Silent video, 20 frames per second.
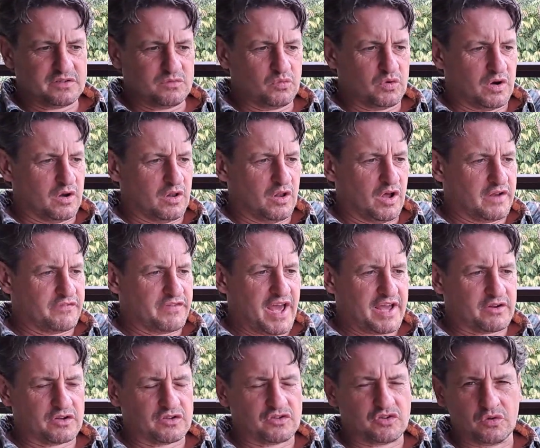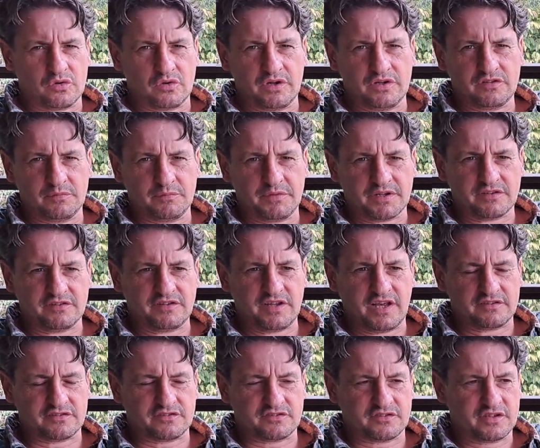where a lot of agritourism
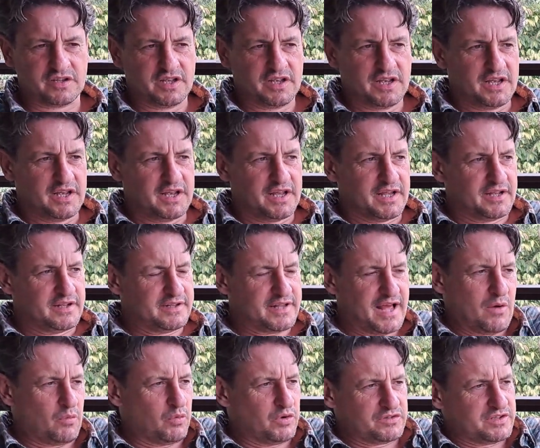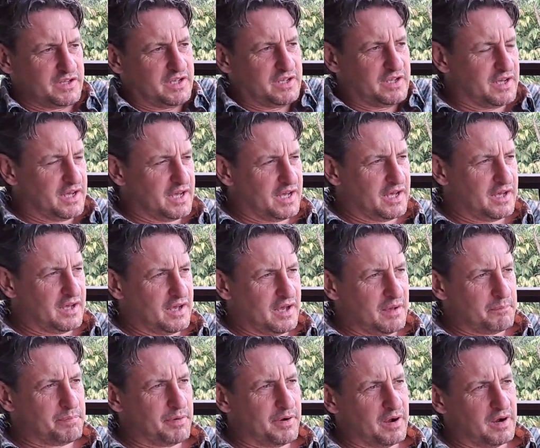exists. That was a